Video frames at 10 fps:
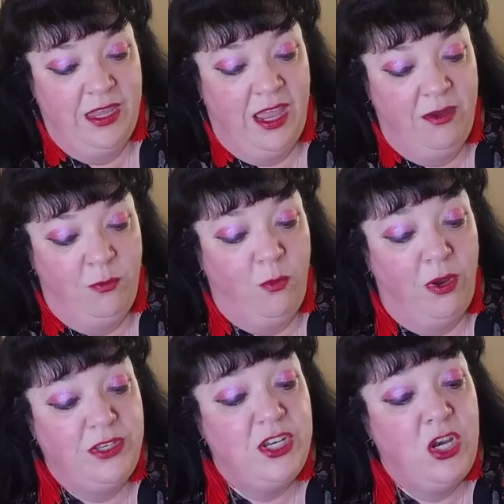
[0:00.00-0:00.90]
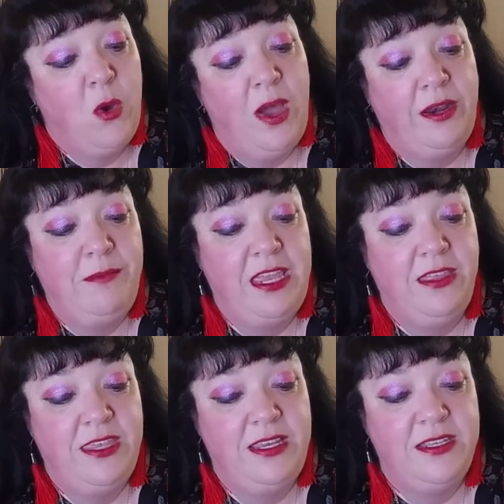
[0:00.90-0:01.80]
I want to know how to
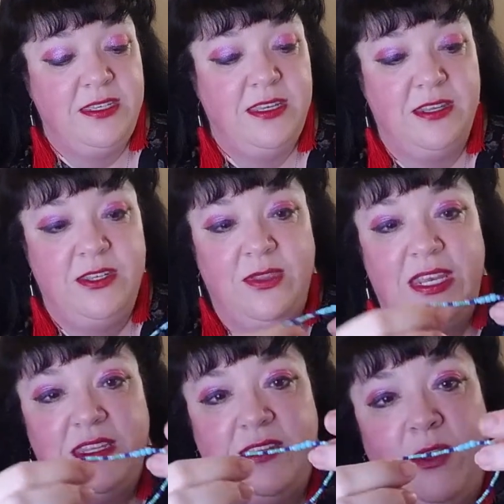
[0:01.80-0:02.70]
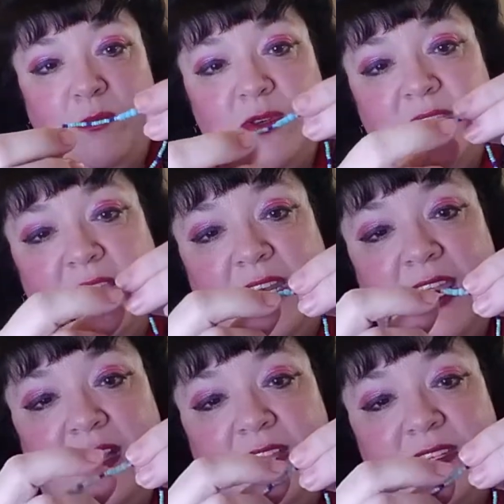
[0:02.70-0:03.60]
make these so that it's almost like an
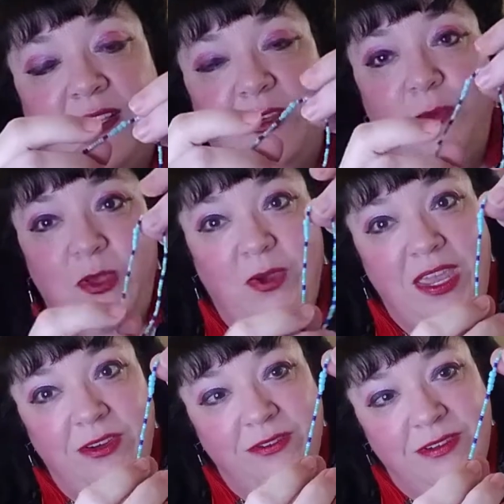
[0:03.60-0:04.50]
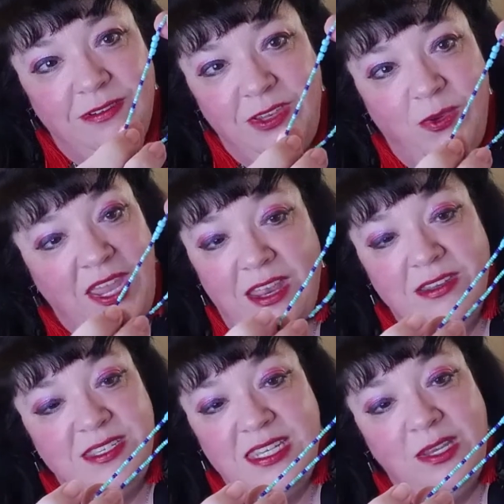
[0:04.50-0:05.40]
endless loop. You can't you
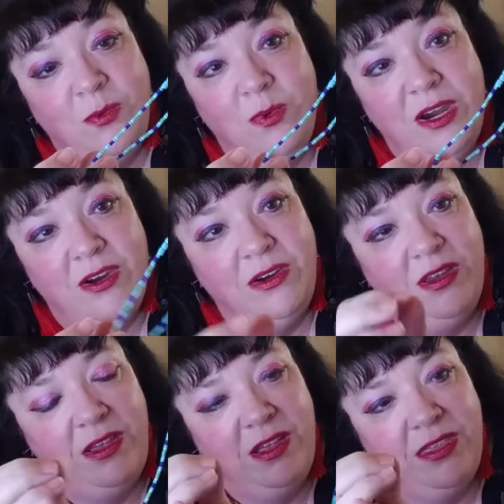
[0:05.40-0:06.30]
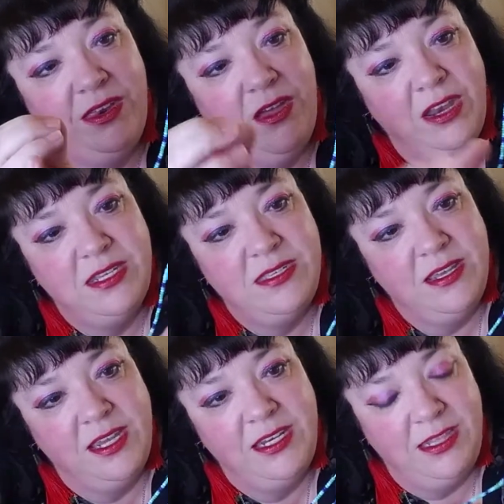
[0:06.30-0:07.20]
can't see where the knot is
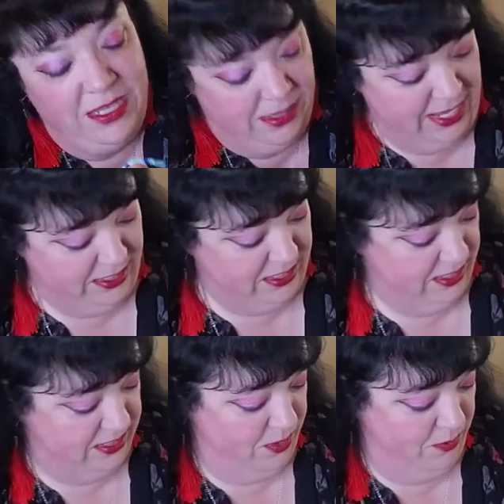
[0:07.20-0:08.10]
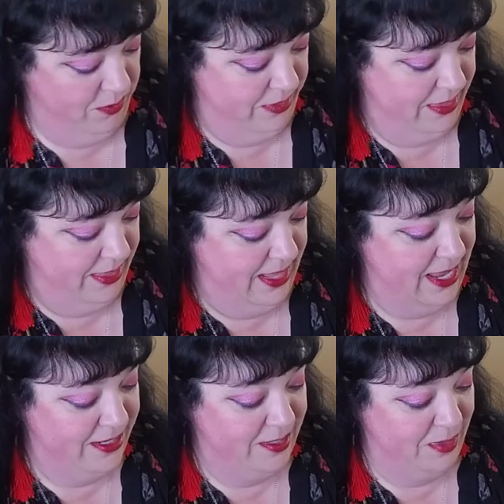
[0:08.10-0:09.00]
tied in the elastic. So
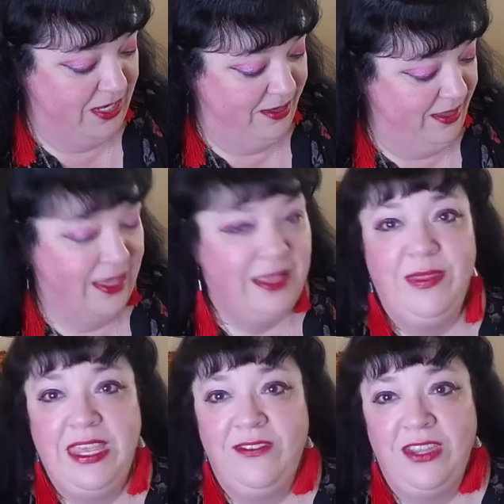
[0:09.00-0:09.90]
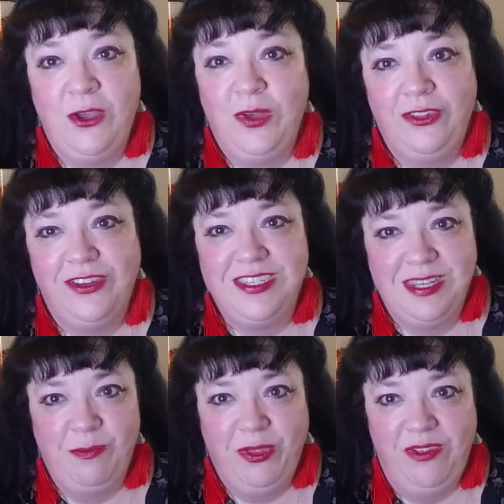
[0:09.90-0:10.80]
that to me even though it looks
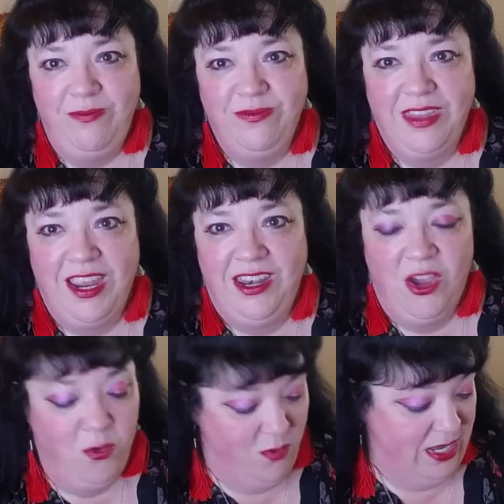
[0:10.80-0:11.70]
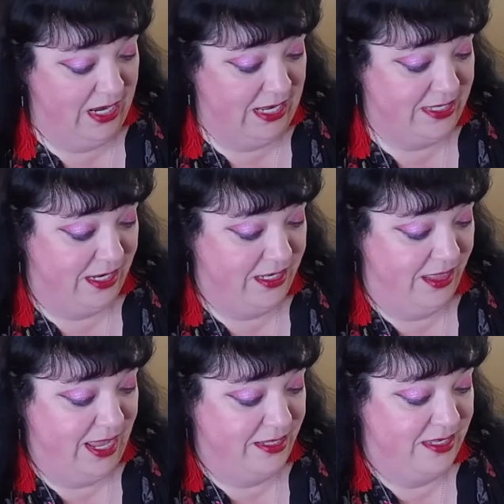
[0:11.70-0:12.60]
simple, I know it isn't
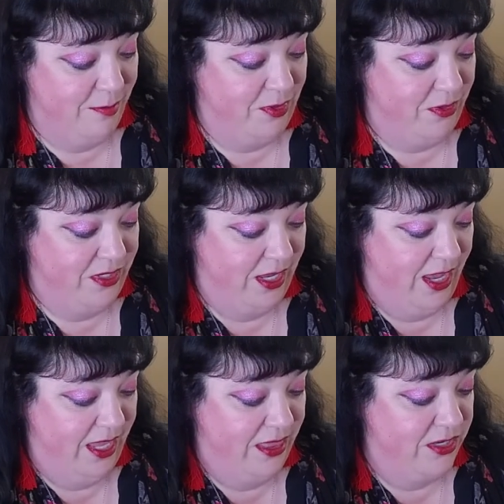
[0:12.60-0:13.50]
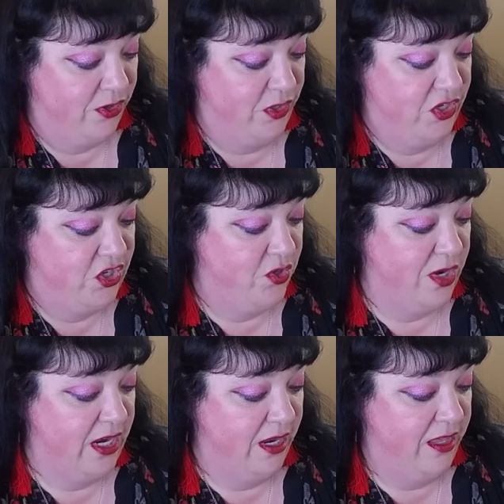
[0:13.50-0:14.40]
that simple to hide the darn
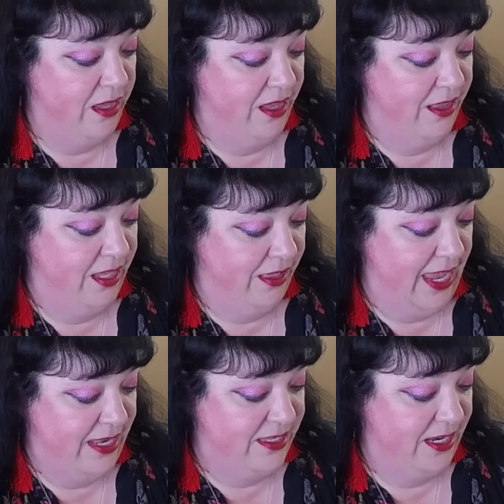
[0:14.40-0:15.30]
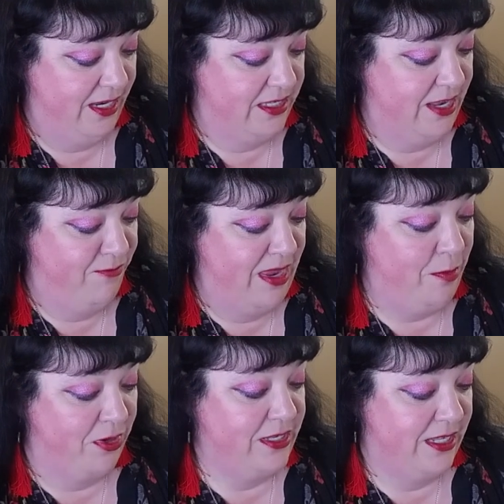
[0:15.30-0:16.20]
string, the elastic, because I've made
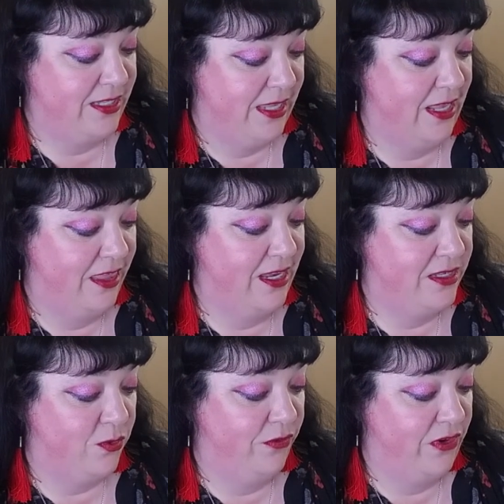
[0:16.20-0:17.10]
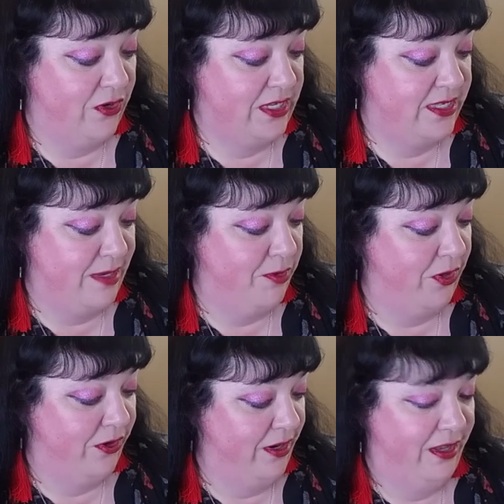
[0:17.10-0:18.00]
bracelets like these or very
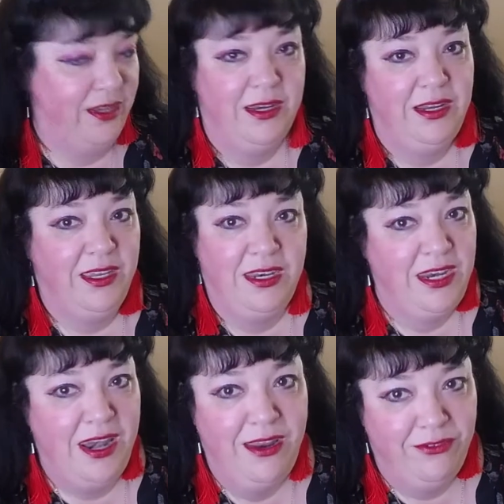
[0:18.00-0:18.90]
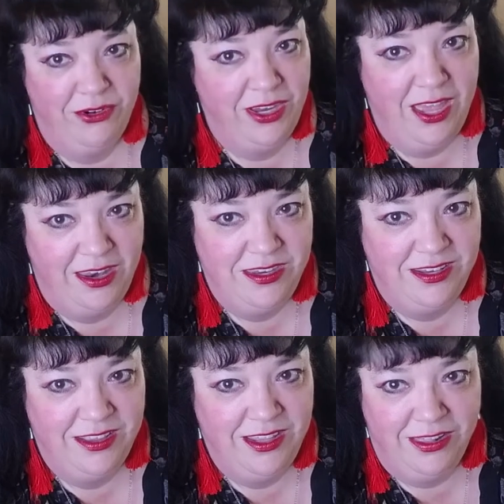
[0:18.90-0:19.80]
similar, and I can never get
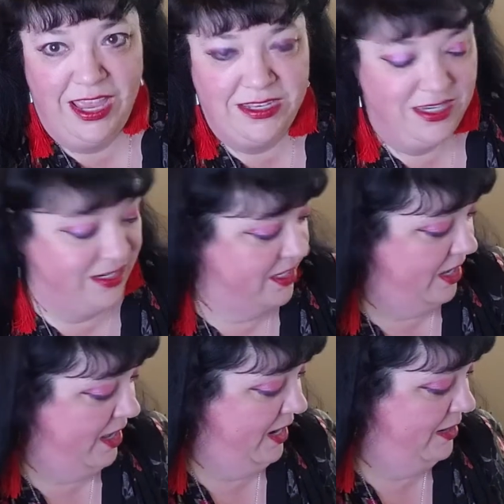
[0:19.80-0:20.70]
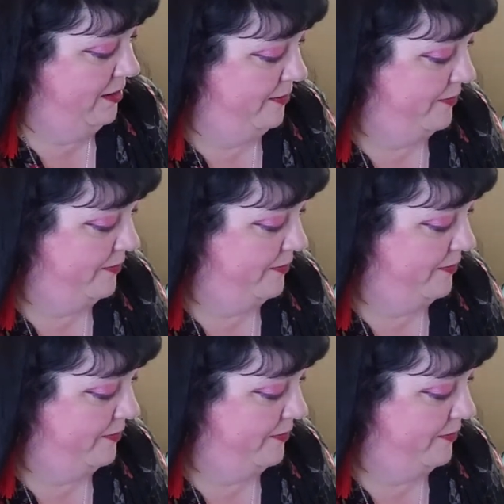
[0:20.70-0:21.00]
the elastic to hide.